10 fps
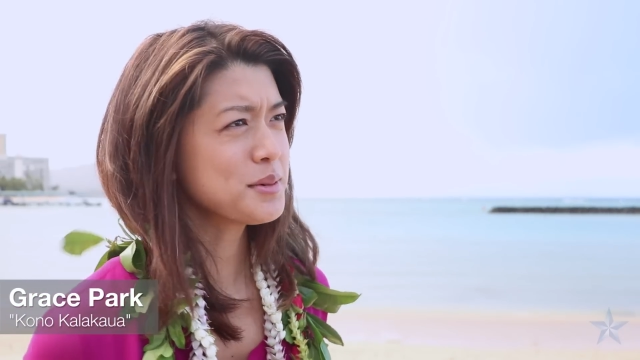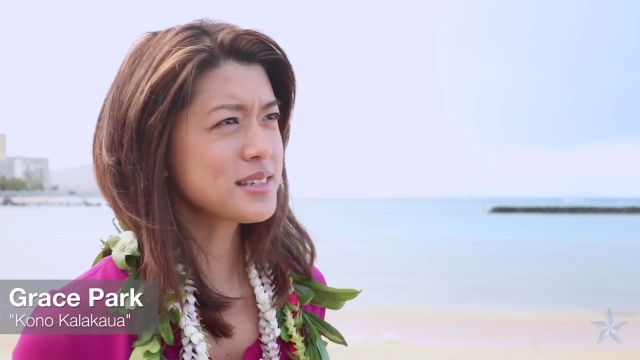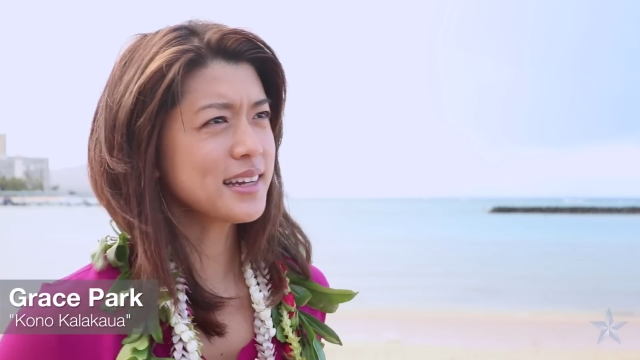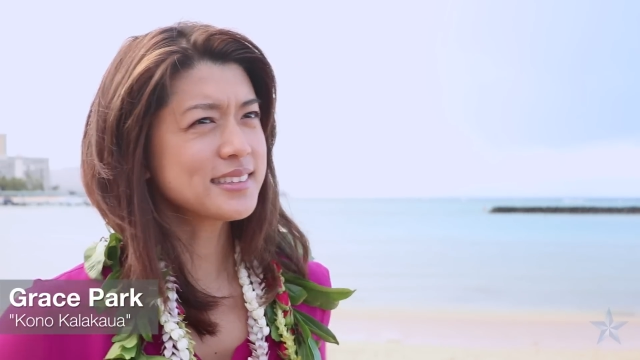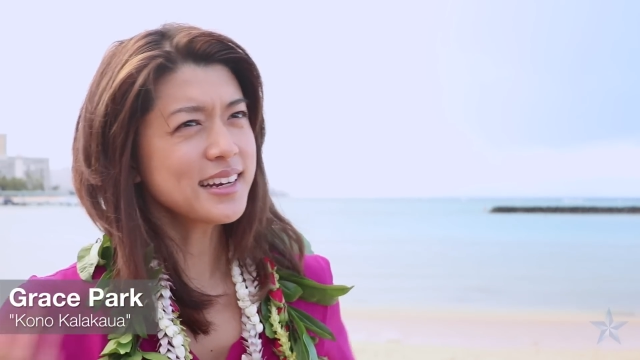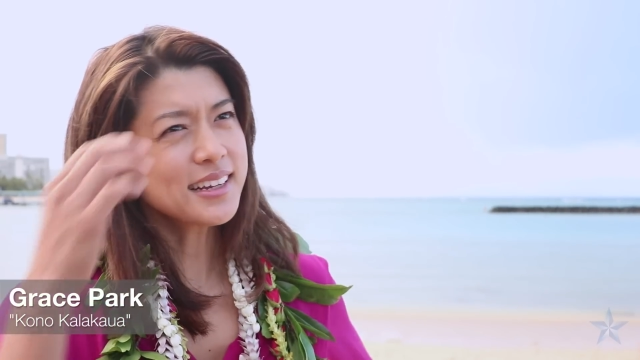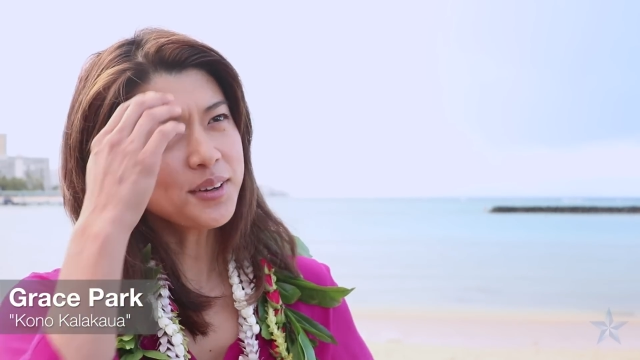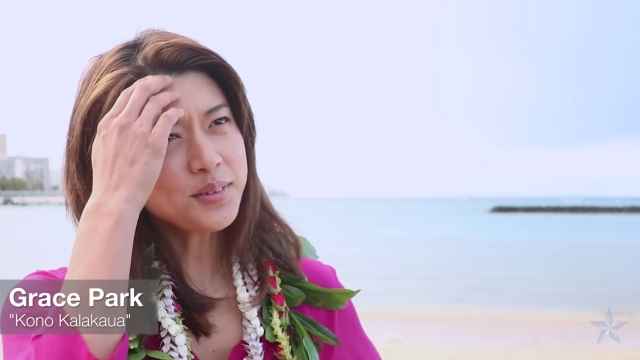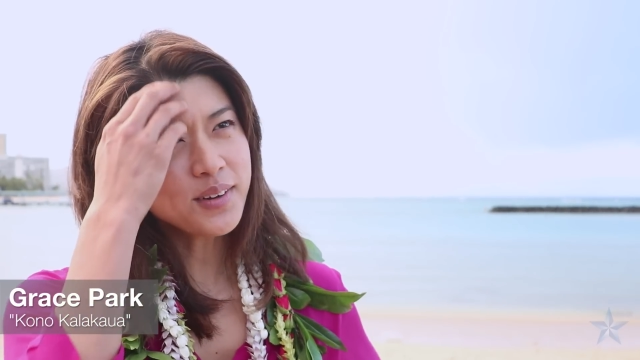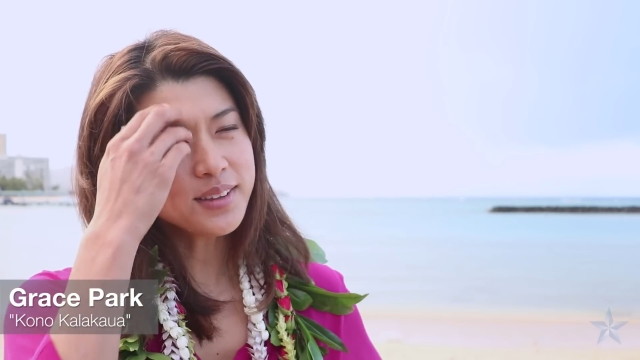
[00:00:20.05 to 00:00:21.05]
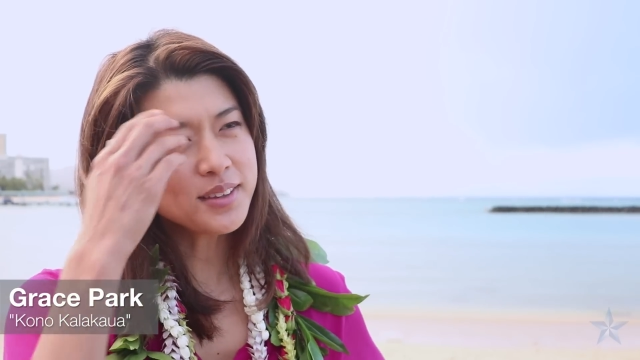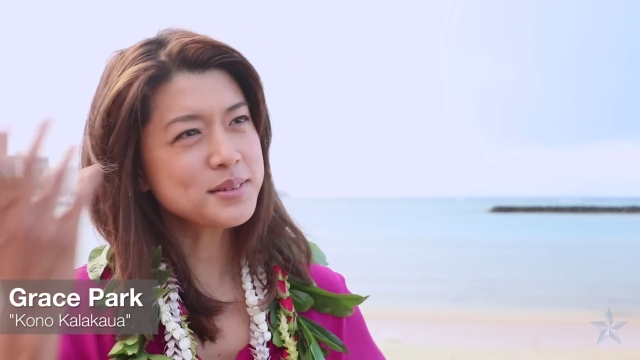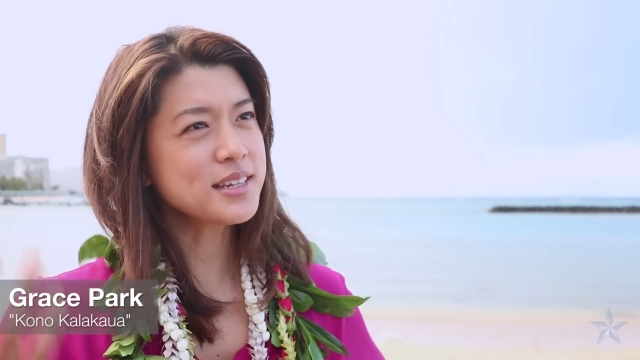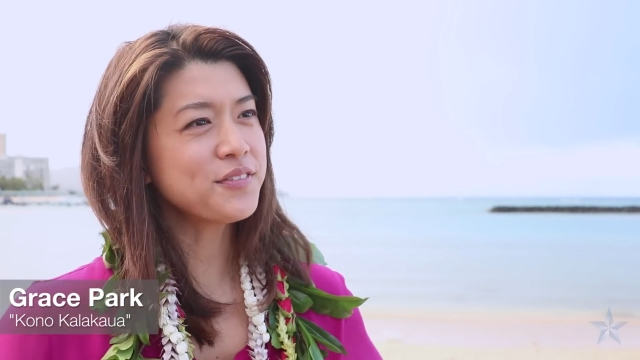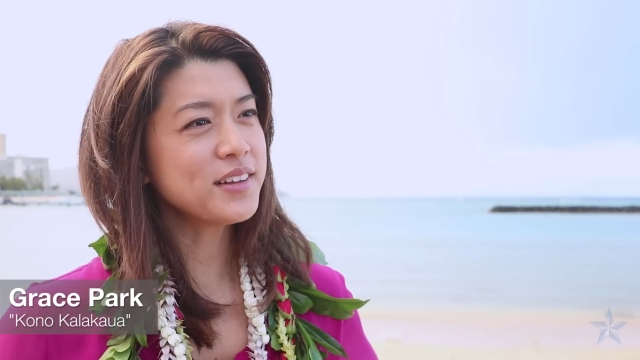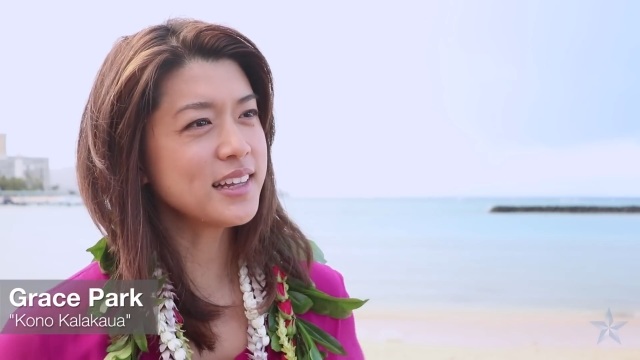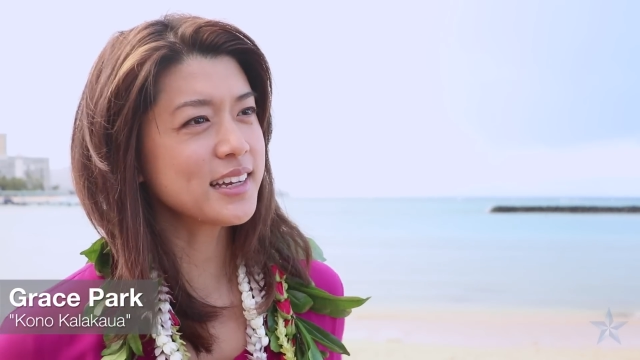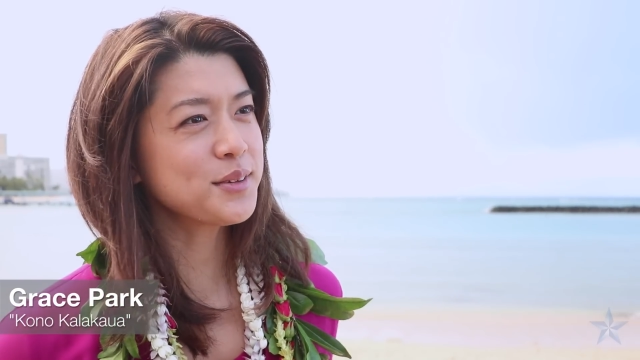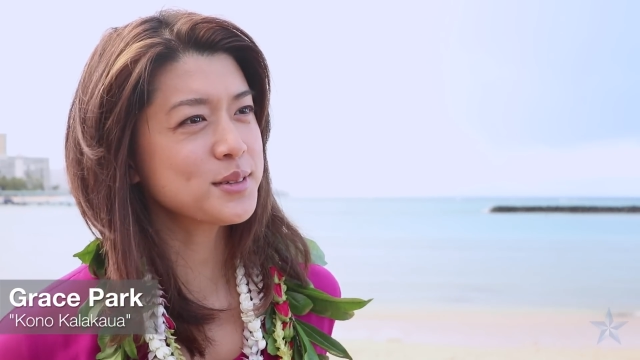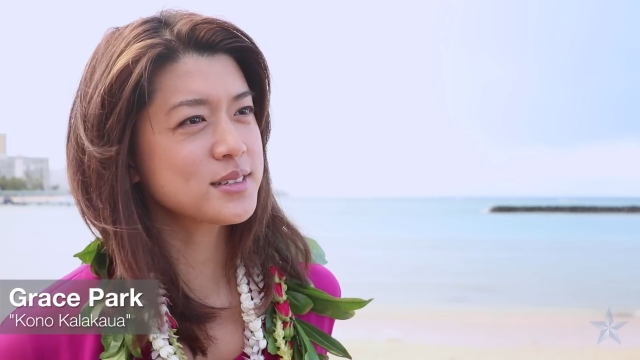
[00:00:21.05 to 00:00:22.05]
I was you. like, did I go to Baldwin? Because I felt
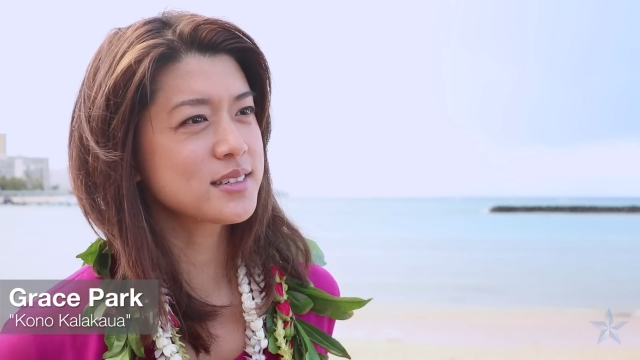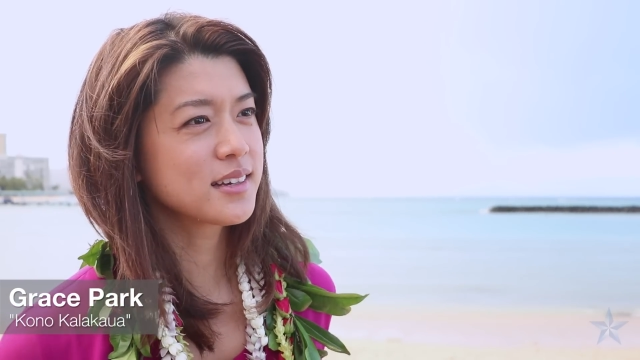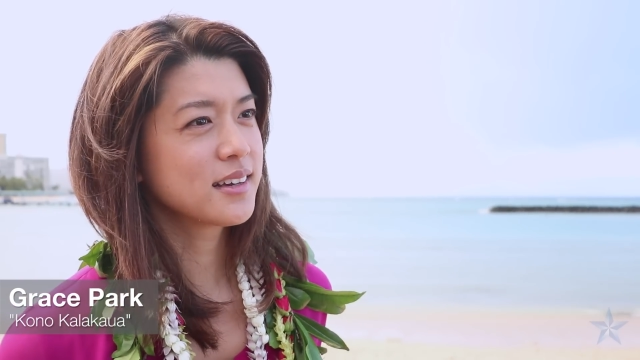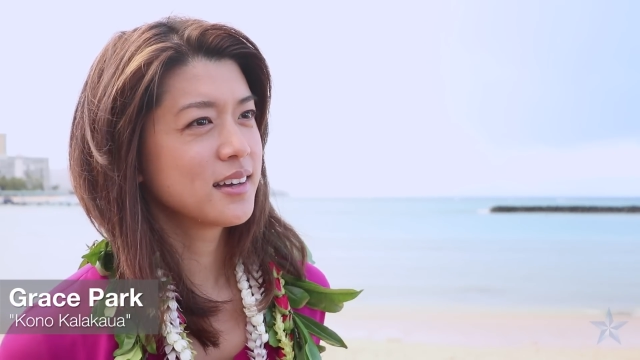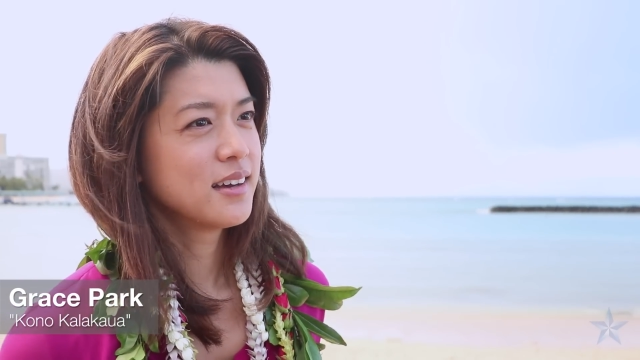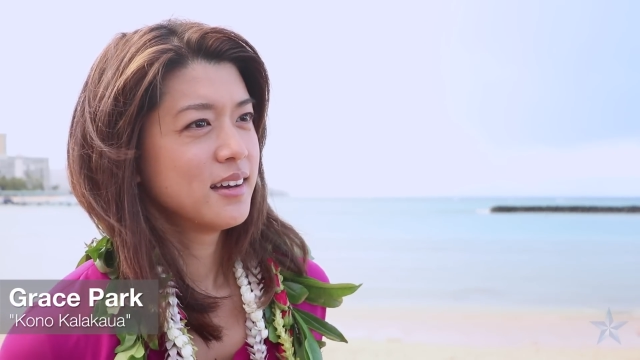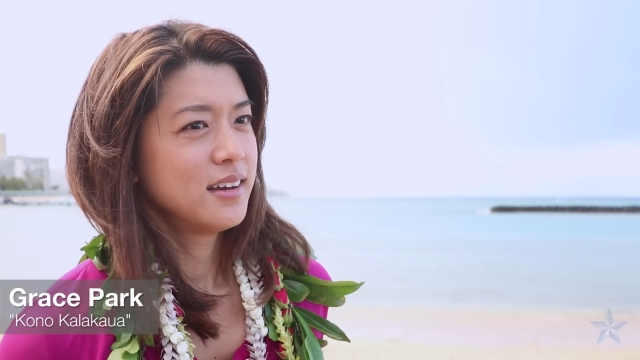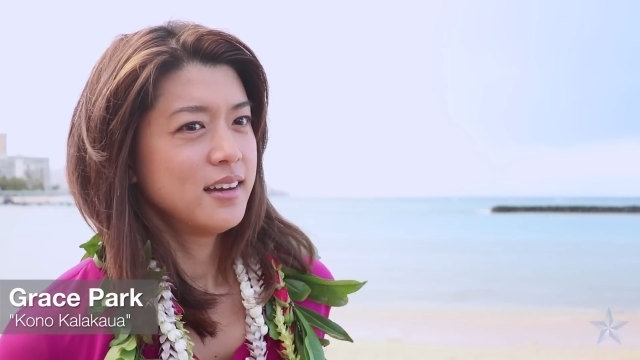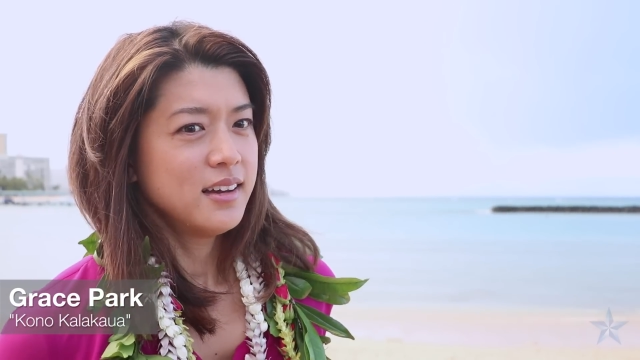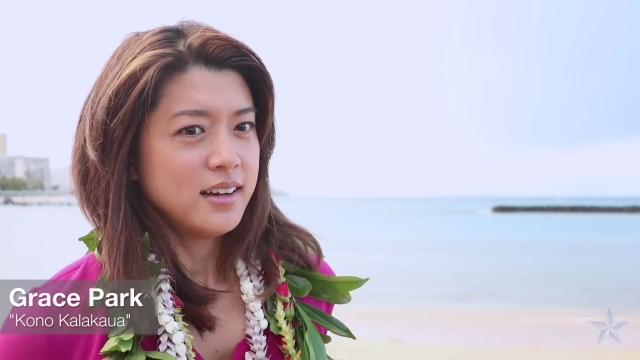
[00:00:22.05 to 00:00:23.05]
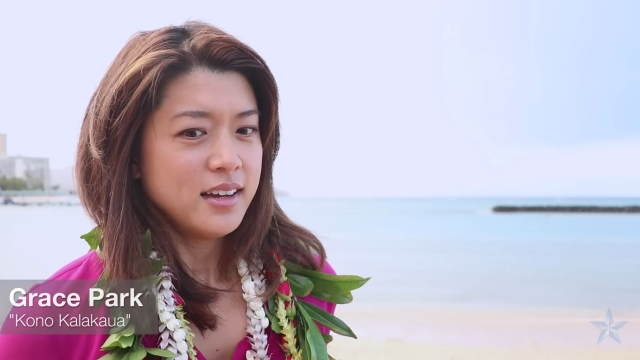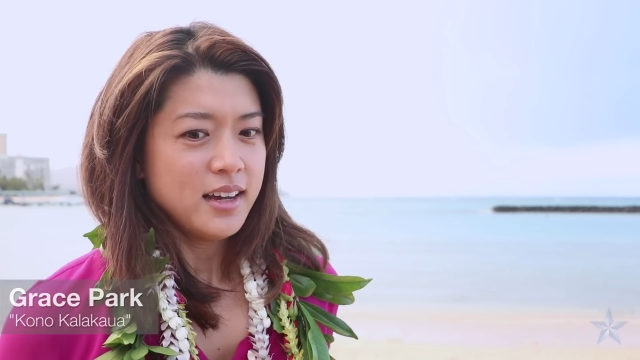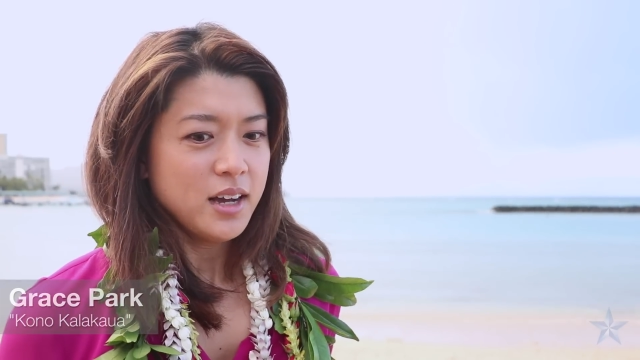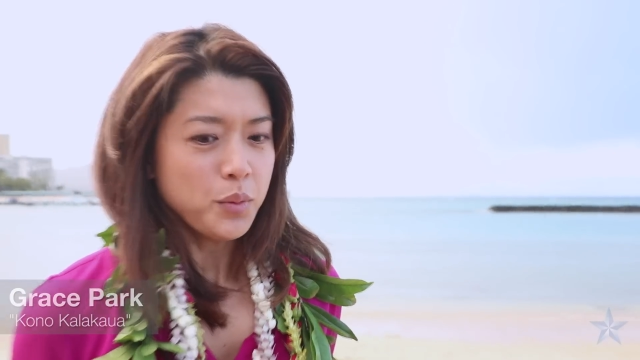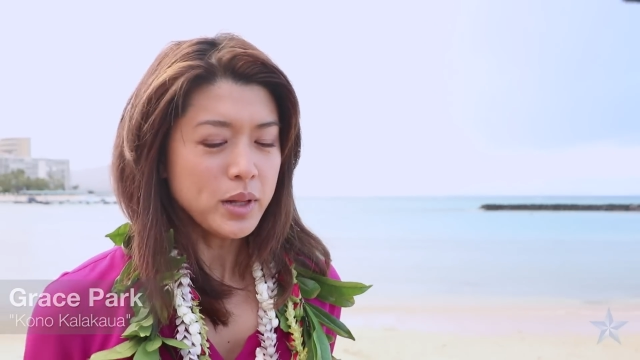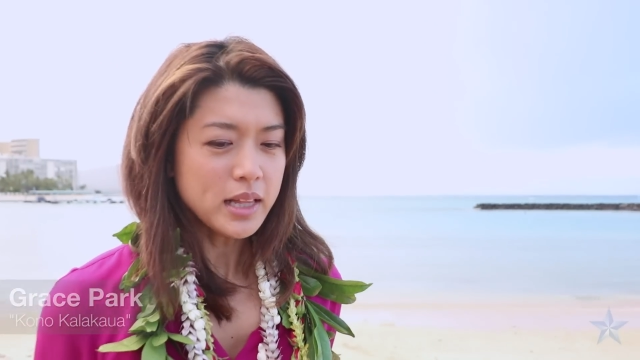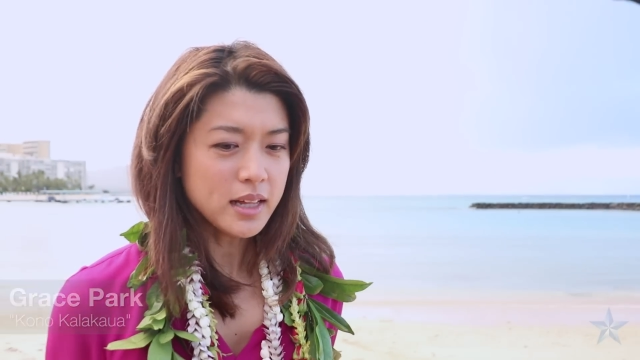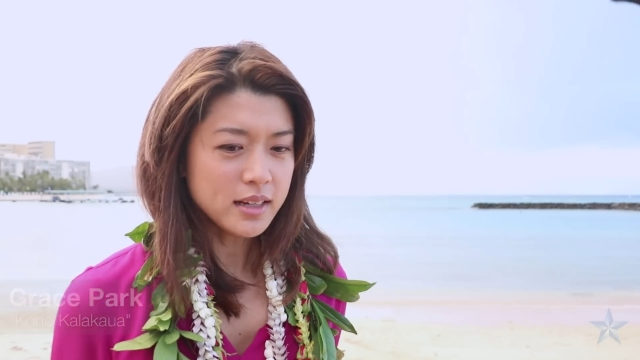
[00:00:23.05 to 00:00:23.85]
like. Do you keep was... track of it? Does it feel like it's been well, that